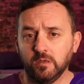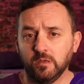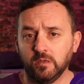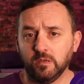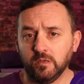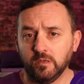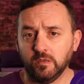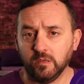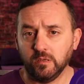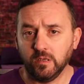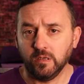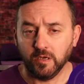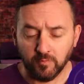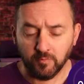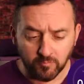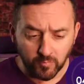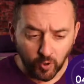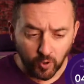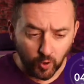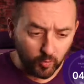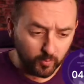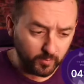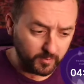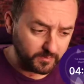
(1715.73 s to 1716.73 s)
In a
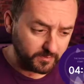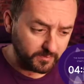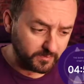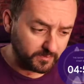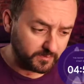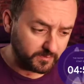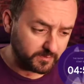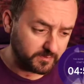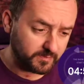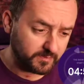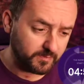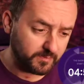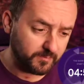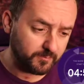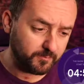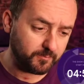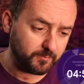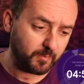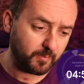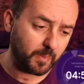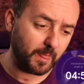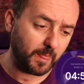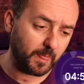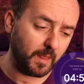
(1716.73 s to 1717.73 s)
moment,
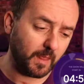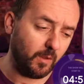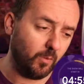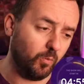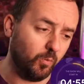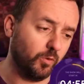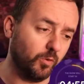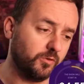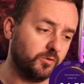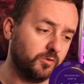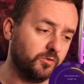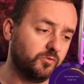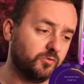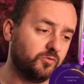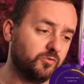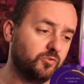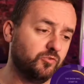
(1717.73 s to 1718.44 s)
I want you to